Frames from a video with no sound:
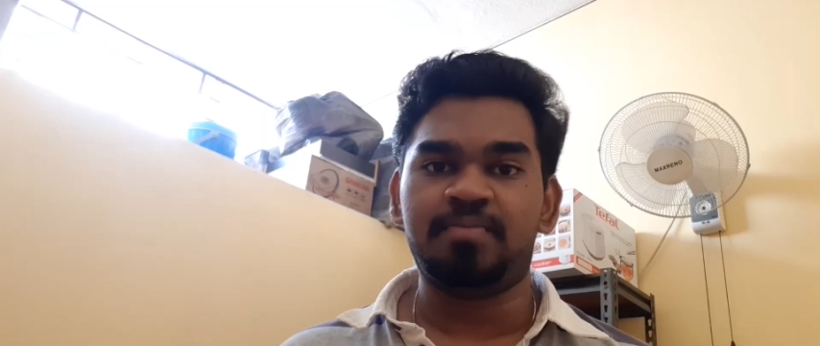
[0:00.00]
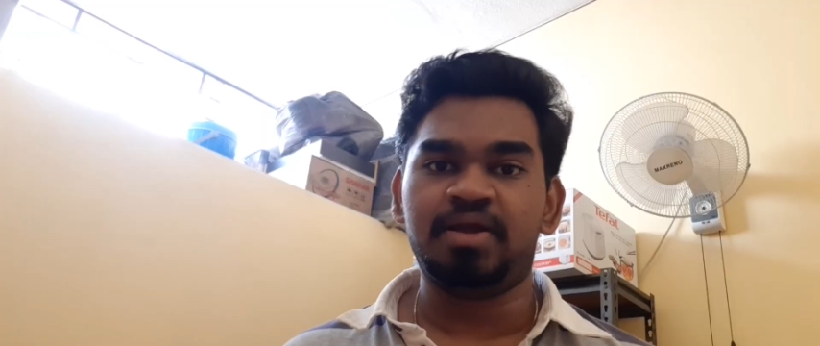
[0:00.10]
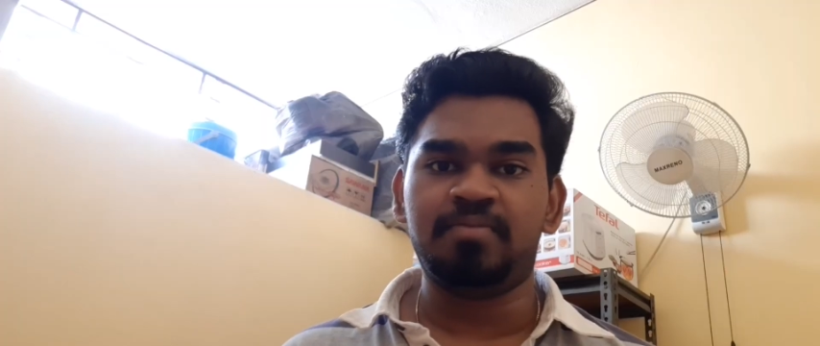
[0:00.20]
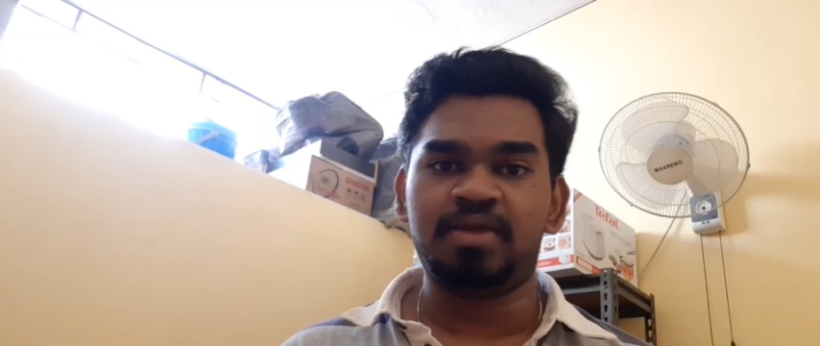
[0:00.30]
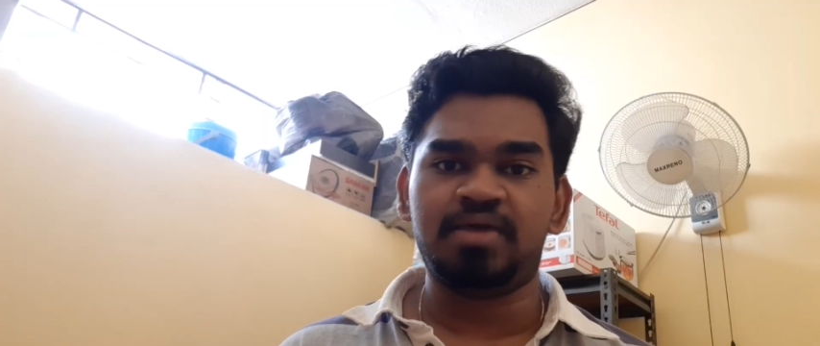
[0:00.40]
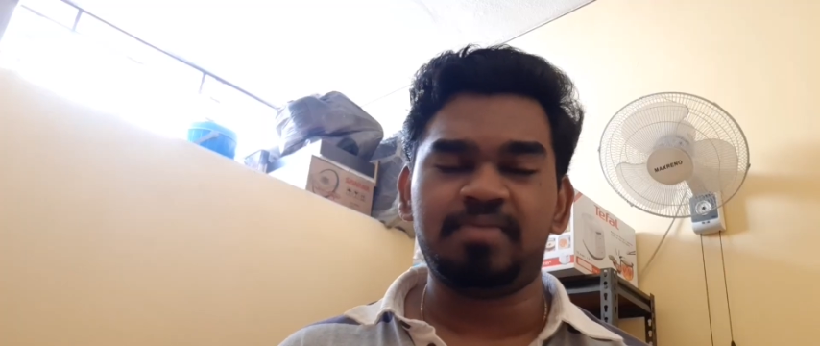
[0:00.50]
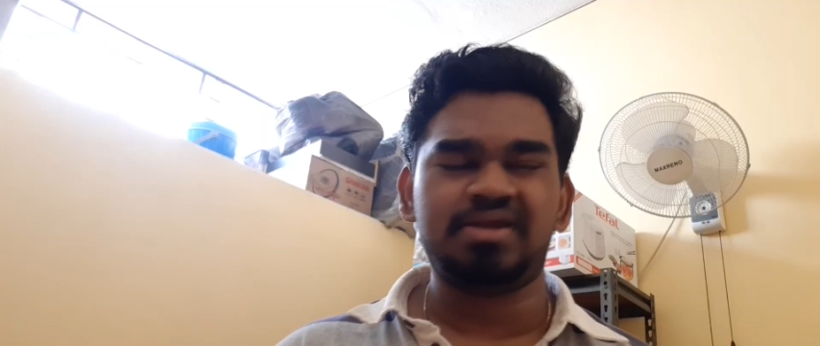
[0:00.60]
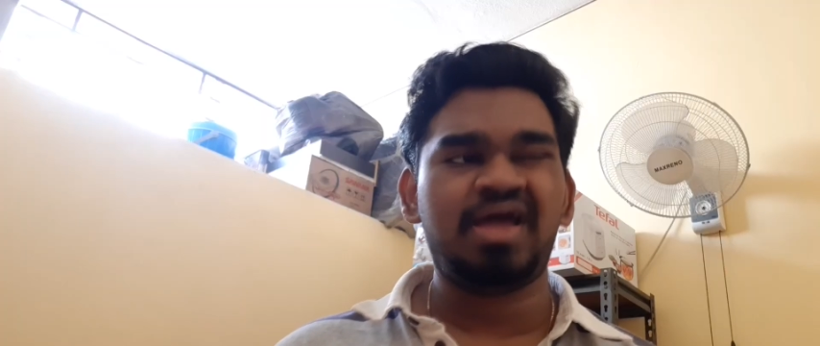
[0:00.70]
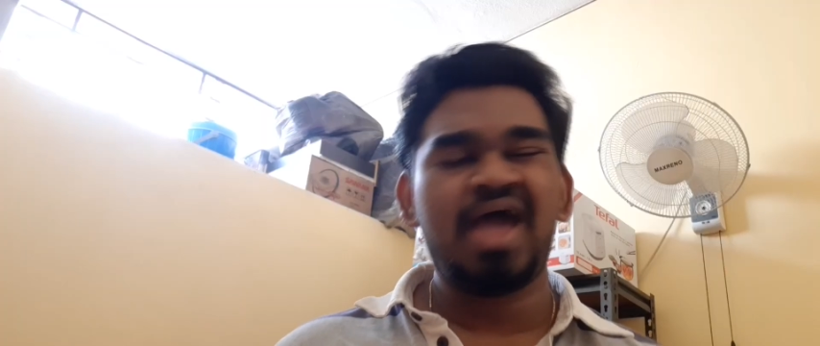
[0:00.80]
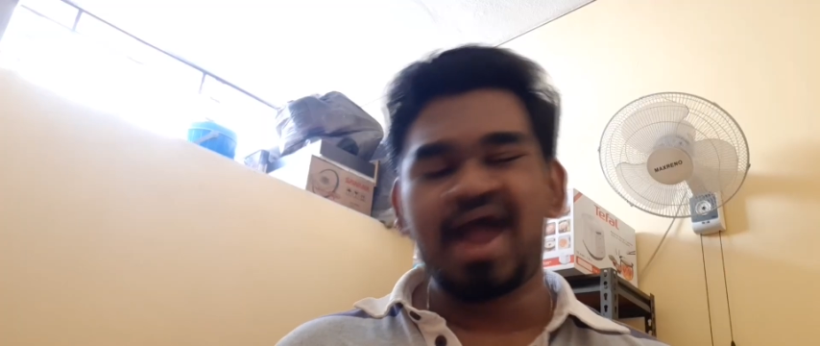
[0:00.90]
blah blah.
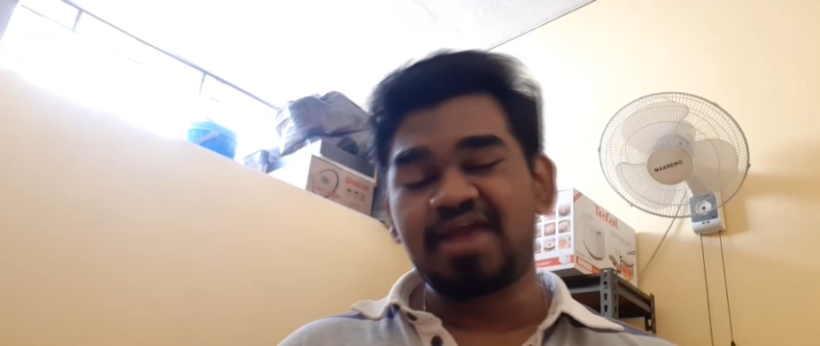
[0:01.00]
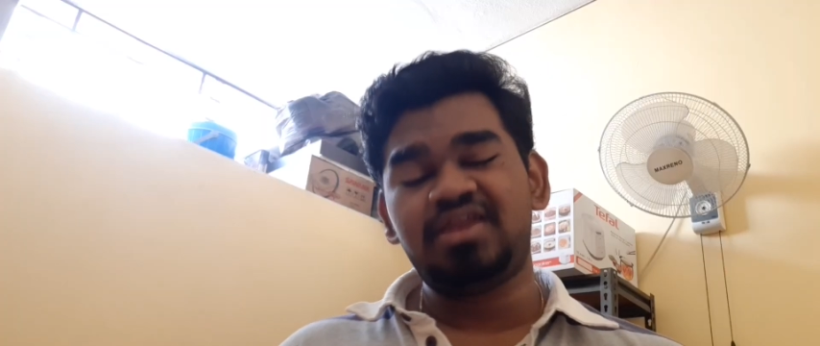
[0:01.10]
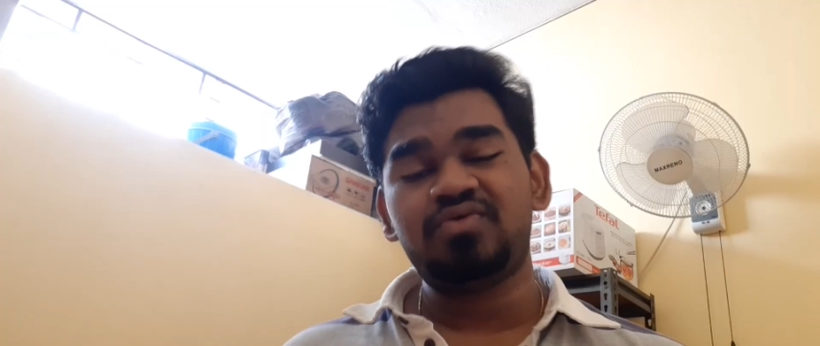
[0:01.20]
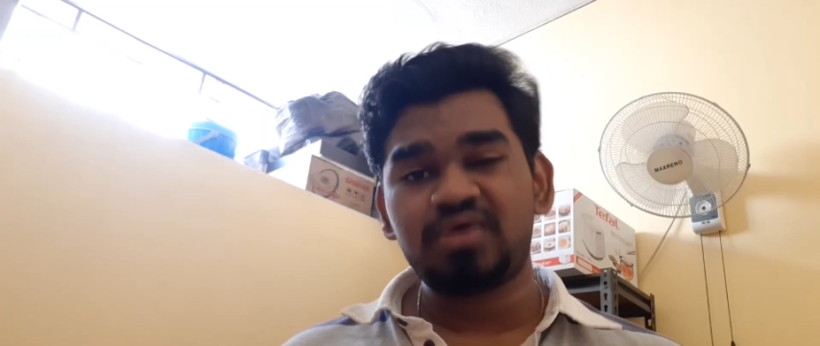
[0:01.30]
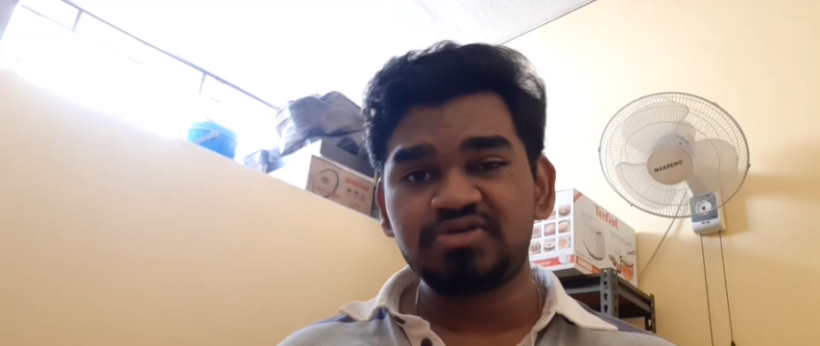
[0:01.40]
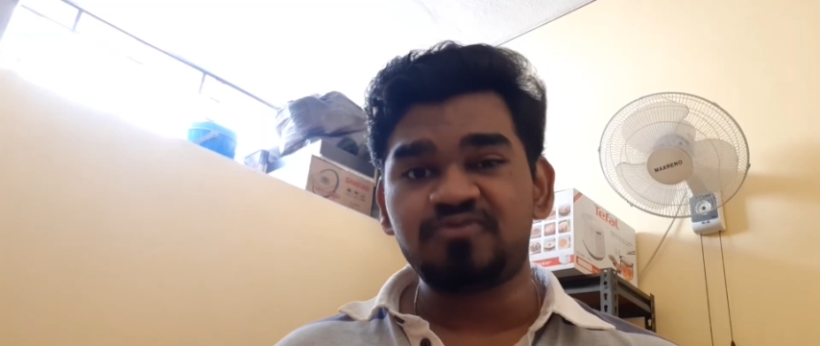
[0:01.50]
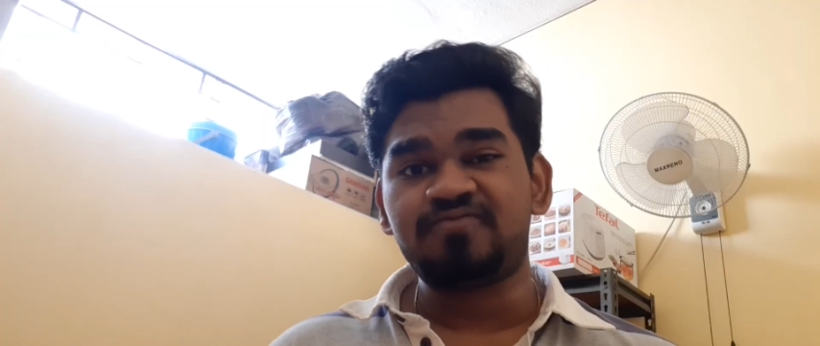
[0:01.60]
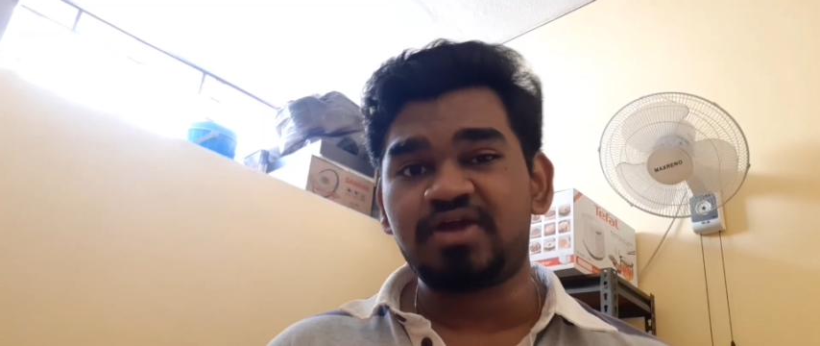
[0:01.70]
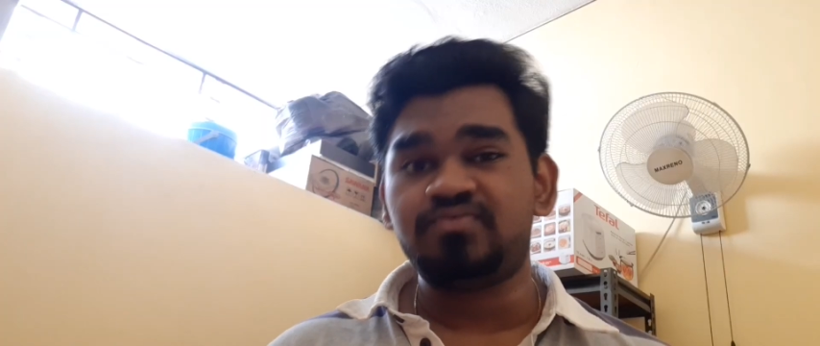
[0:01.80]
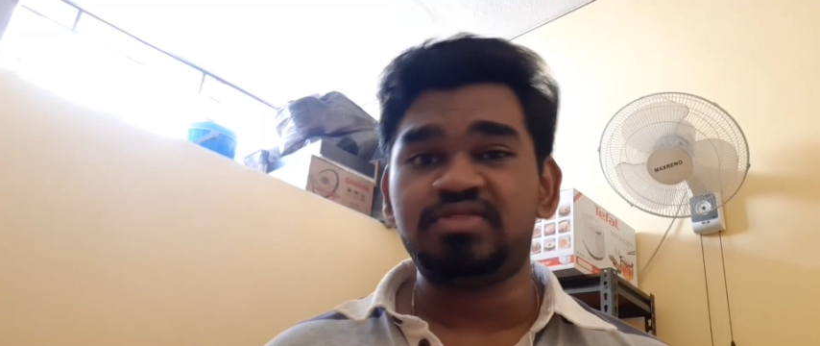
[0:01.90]
But I didn't want to
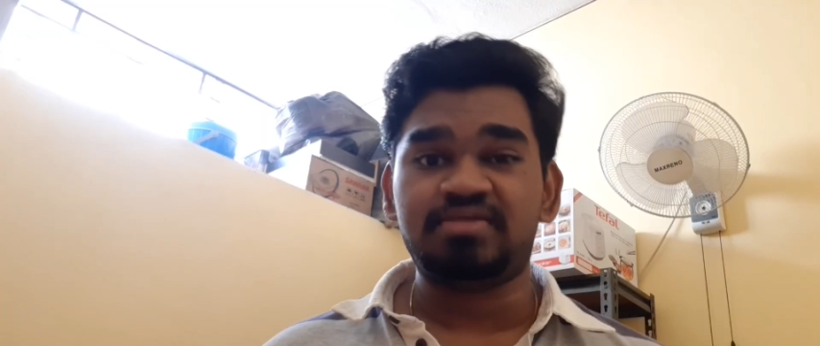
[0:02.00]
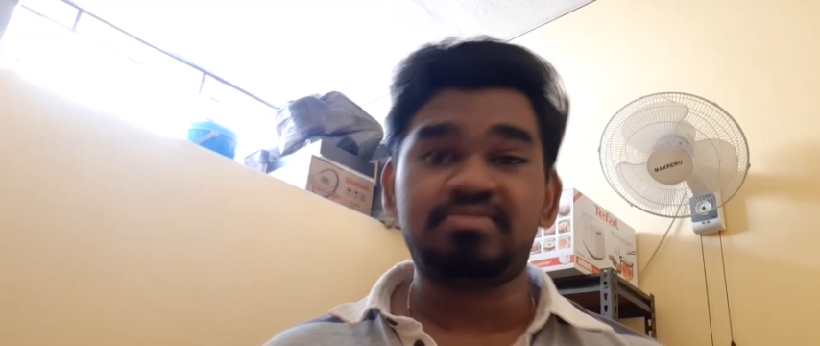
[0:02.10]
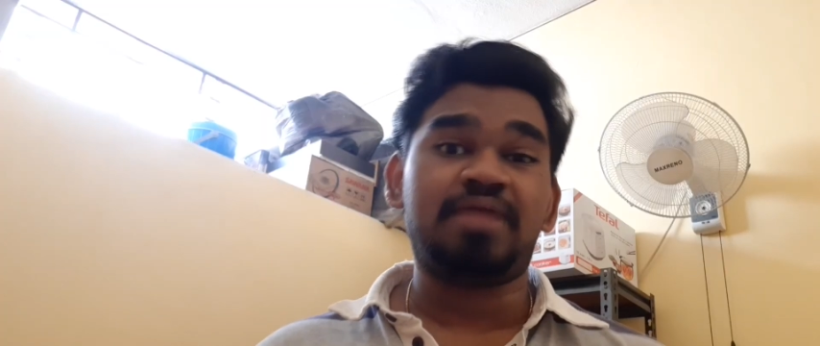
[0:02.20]
fight with him,